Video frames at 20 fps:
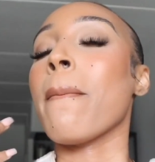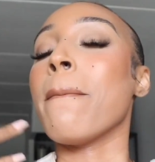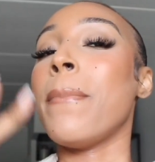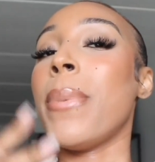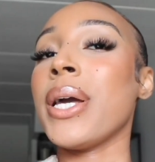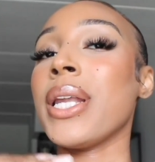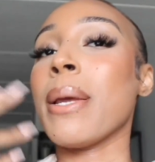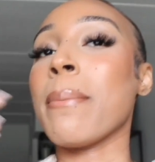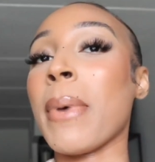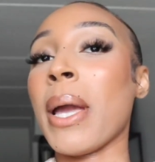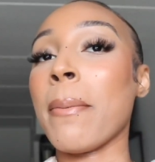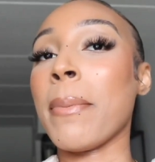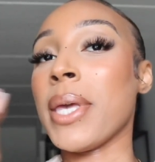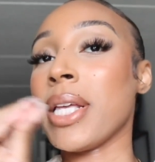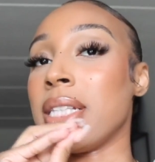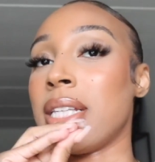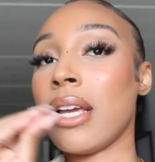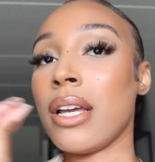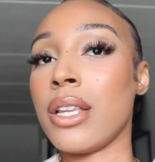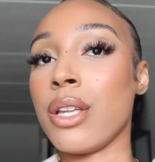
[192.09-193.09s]
but it might be
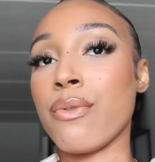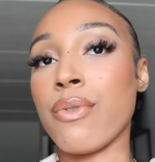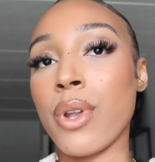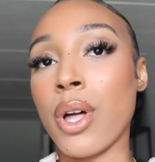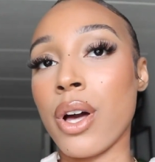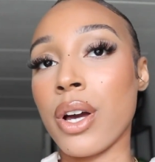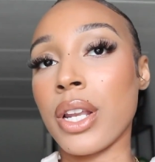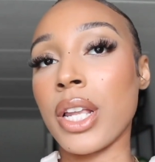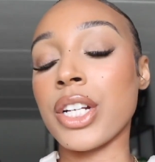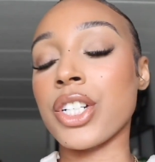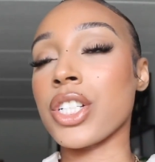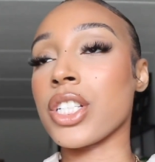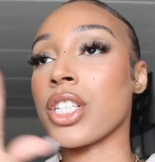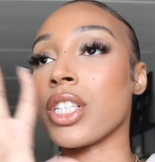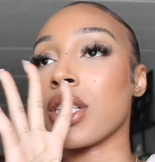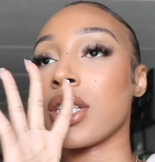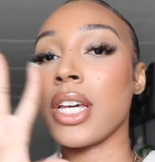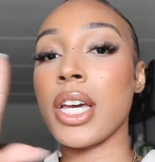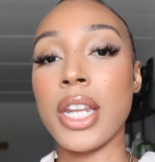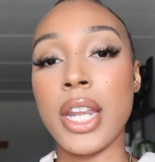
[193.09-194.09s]
a daily vlog like
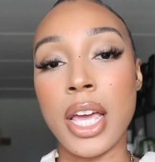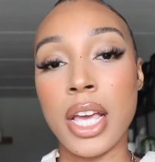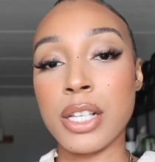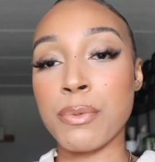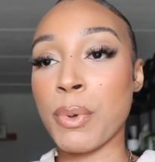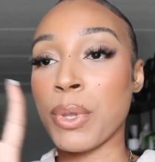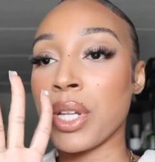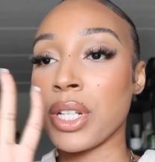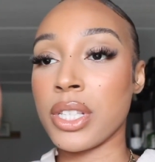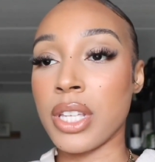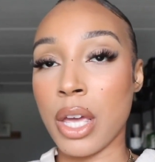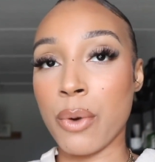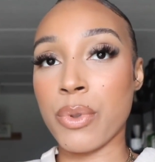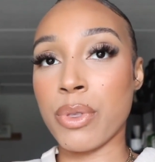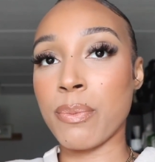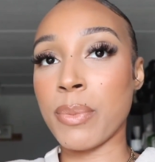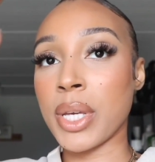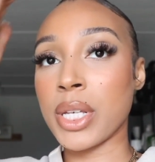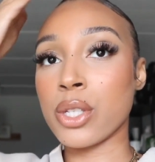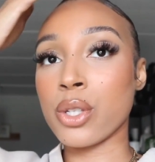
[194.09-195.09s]
just today spend the day
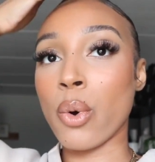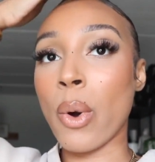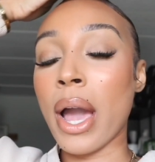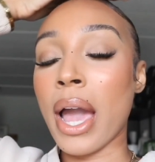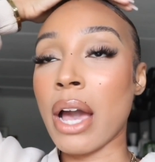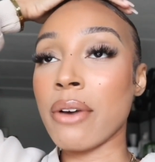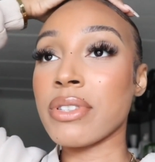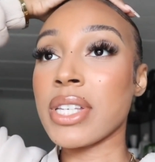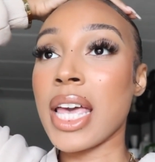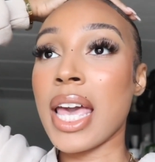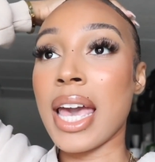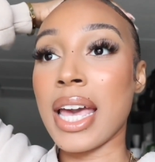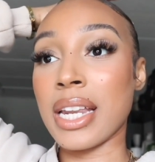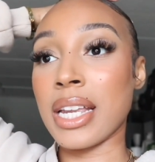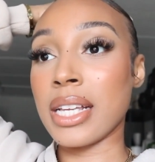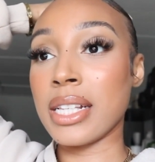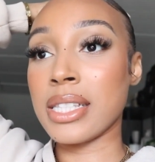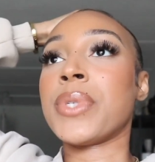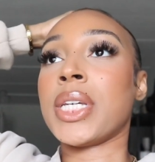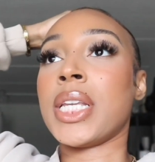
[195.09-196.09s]
with me so i have to
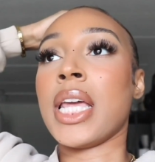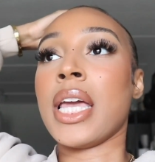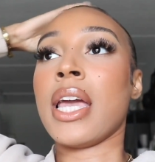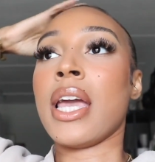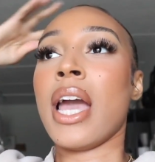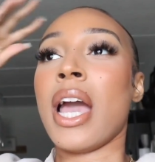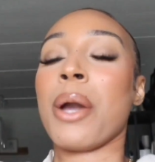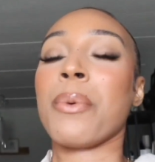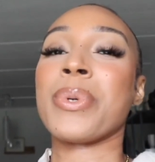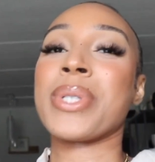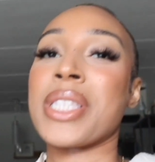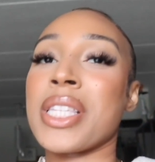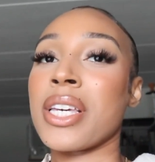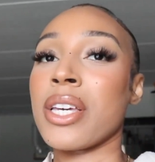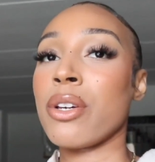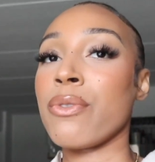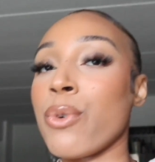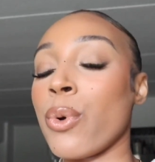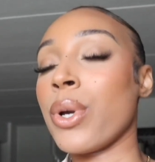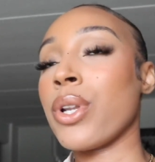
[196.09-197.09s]
edit today i was
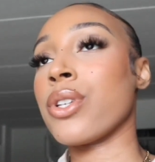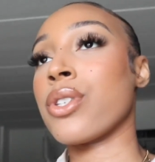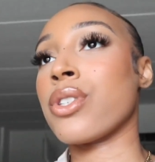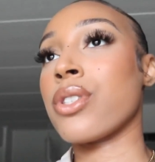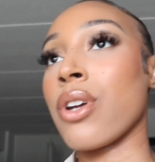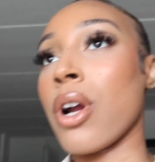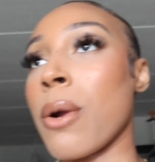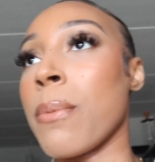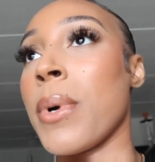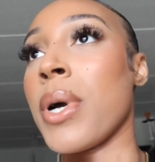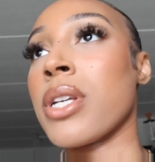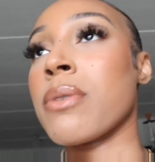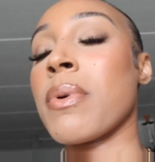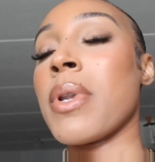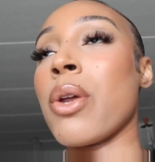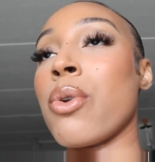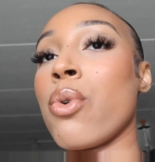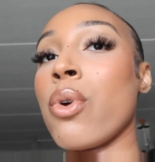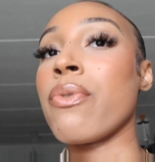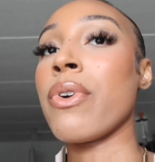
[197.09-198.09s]
thinking of going to starbucks
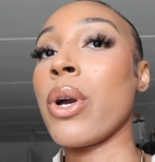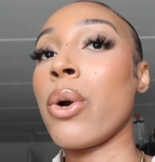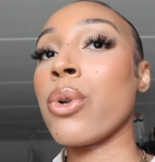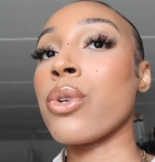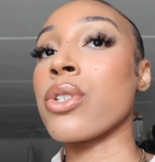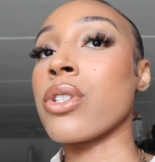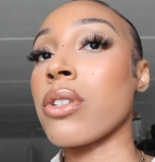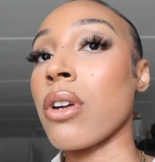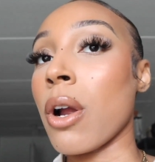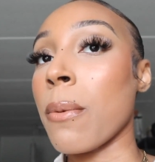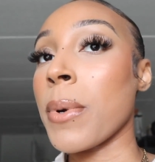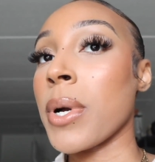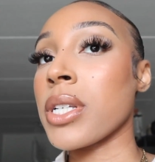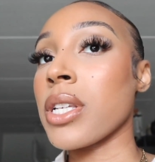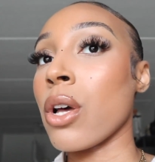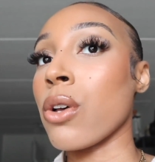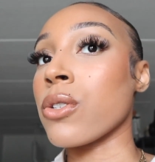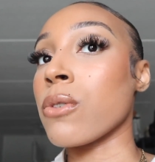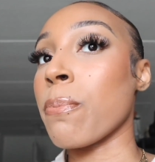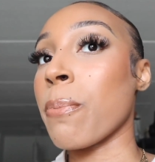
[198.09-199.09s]
but i know if i go to
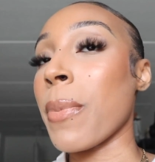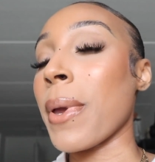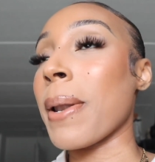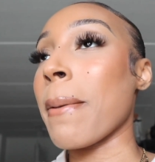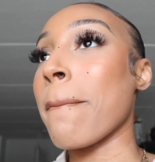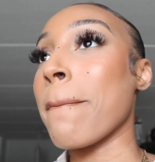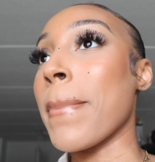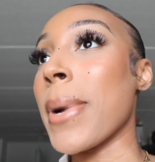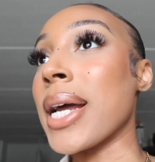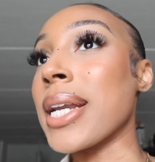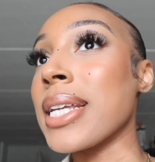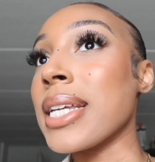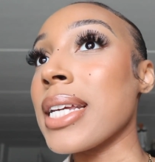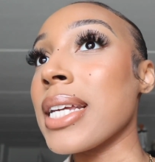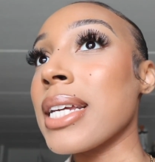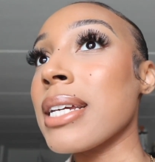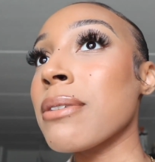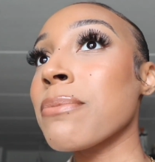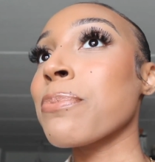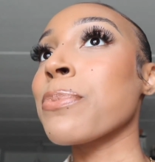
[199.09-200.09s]
starbucks i'll spend
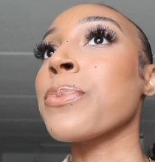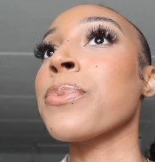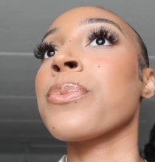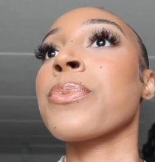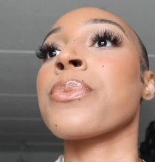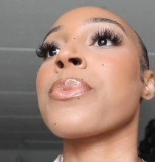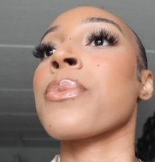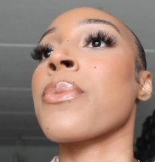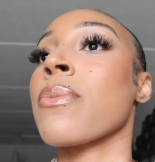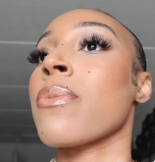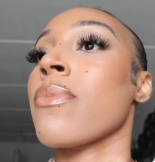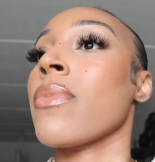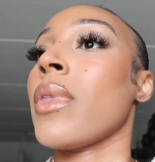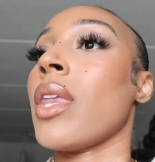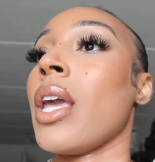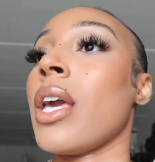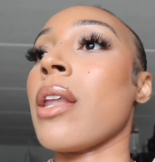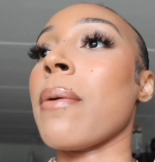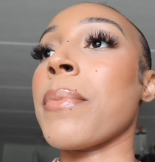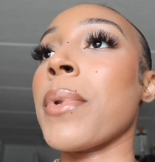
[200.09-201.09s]
money
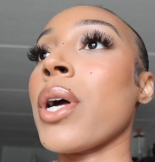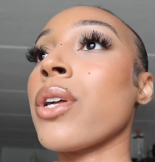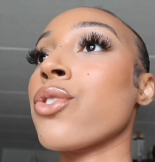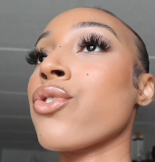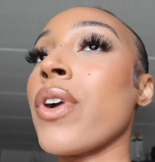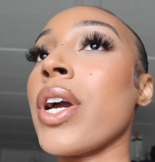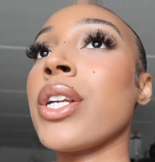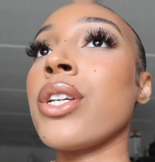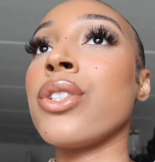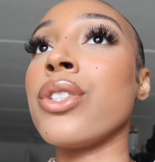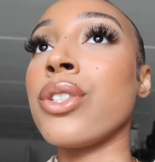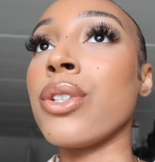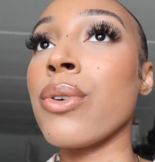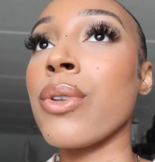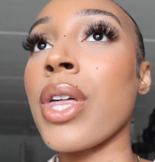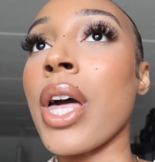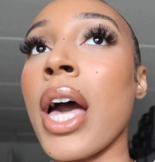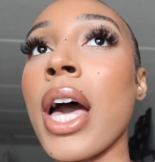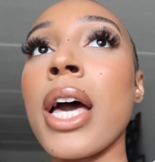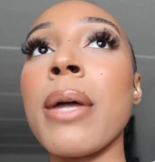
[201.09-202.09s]
and i'm not trying to
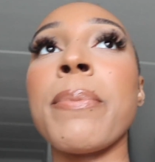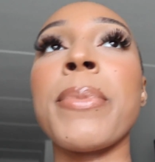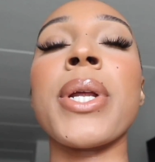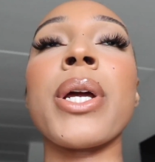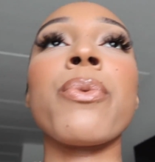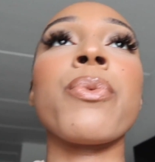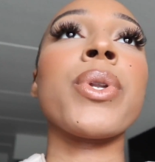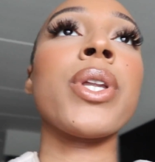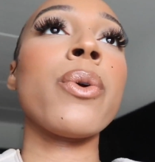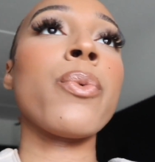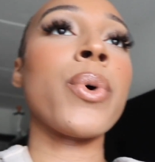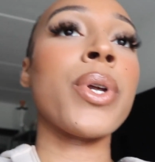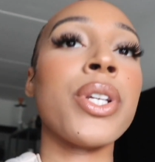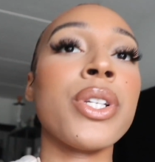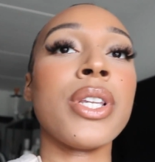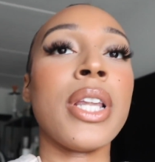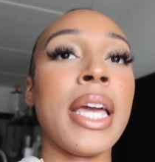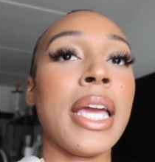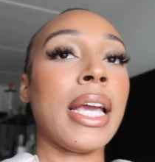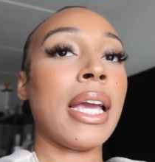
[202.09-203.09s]
do that but i really want
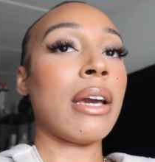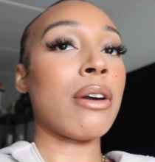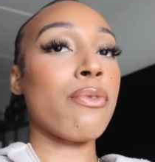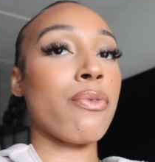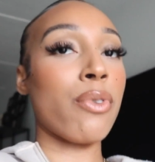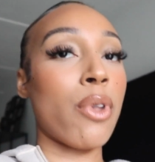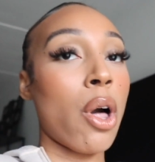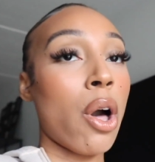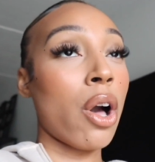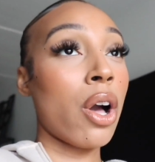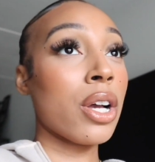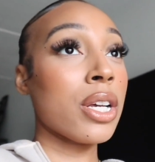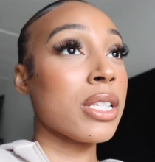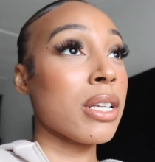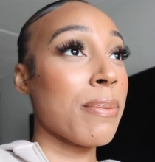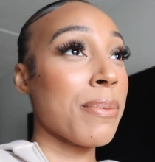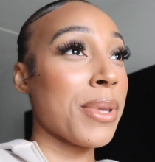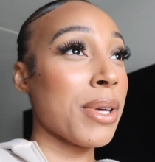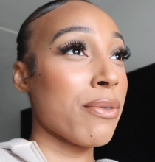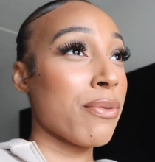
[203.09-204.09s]
to like vlog
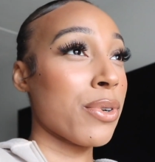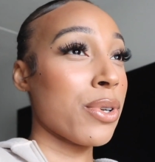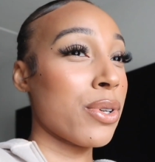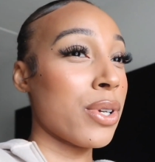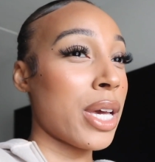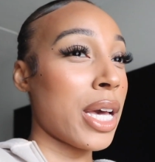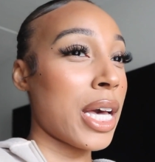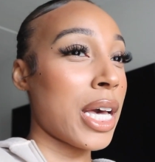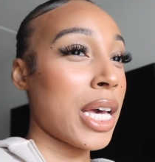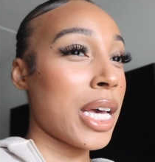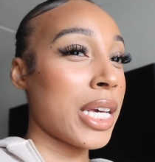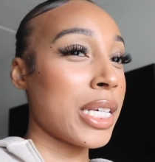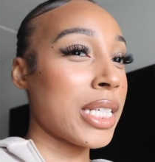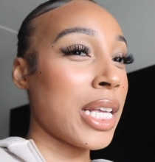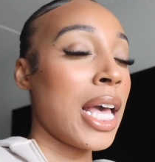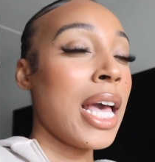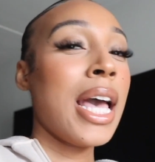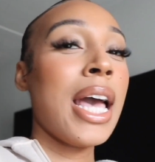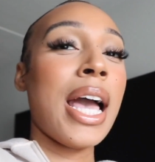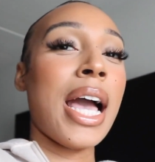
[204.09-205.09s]
something for you guys
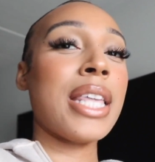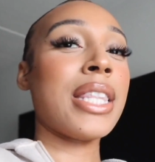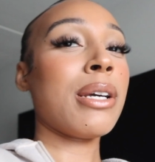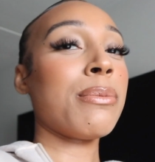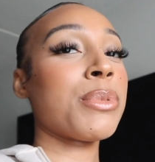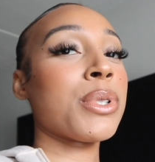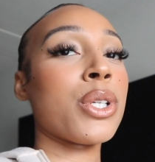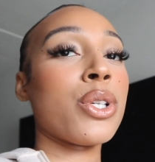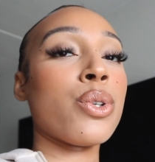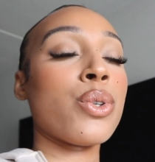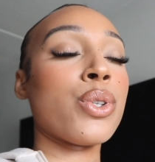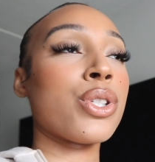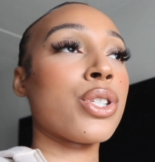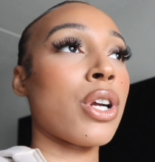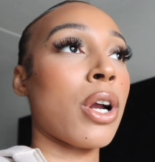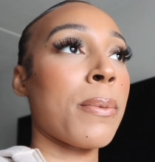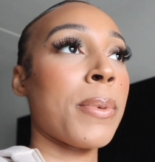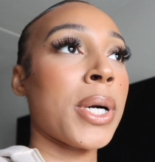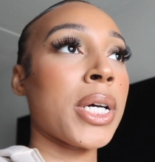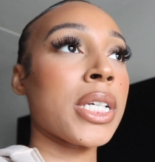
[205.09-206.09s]
i think i'm just gonna go to
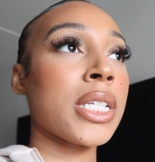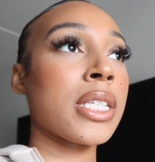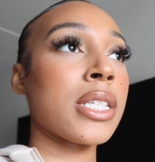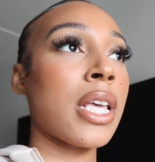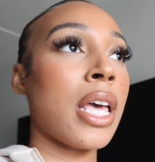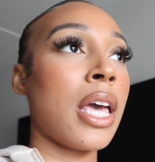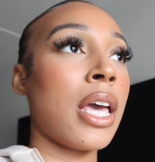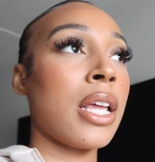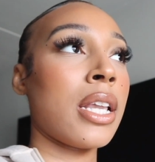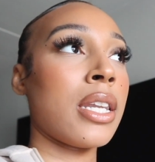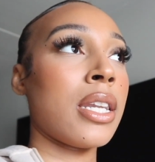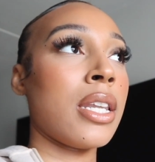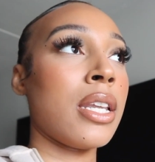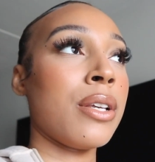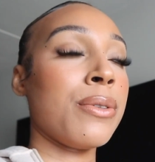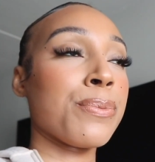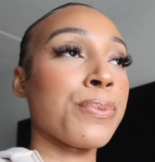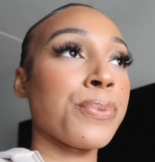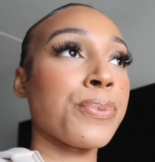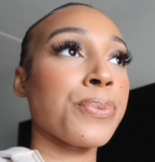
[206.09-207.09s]
starbucks and